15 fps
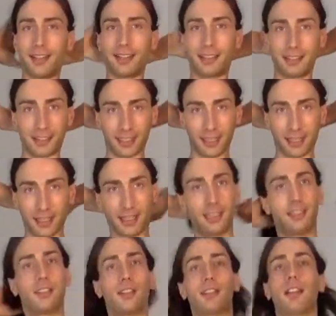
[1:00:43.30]
it.
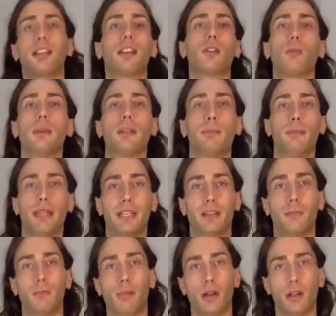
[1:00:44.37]
It's just a little bit
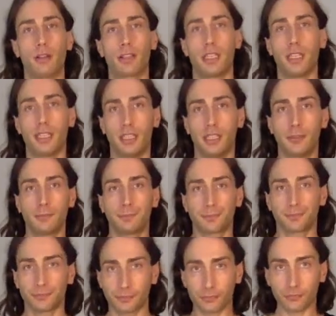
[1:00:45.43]
bulky.
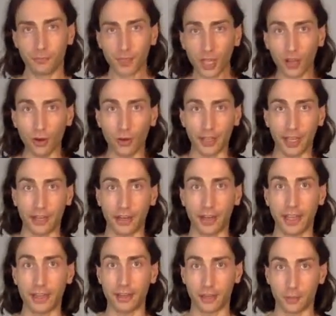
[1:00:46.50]
Oh yeah, and I
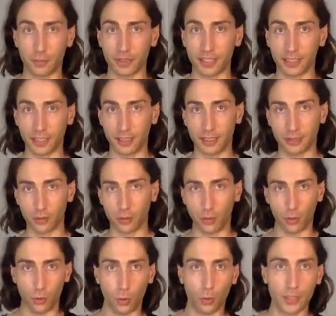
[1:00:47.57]
ended up with a little
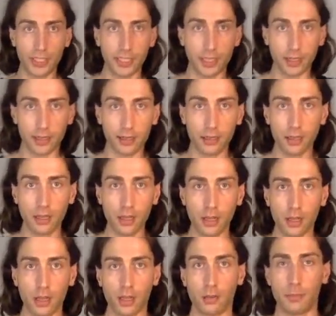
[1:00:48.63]
hole here
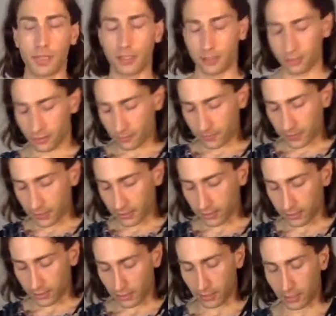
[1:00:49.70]
because of this
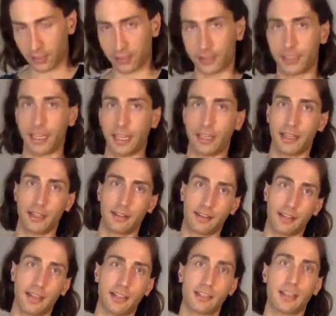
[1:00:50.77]
getting
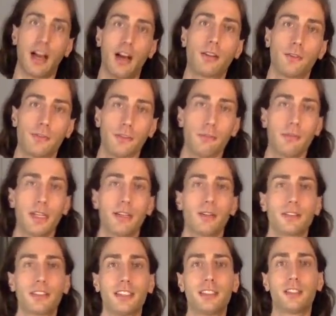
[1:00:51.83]
things out of the middle
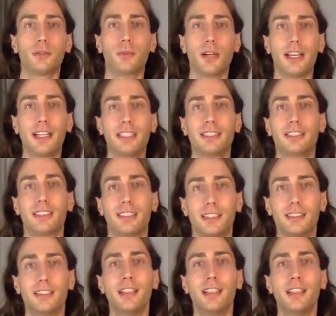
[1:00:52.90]
situation.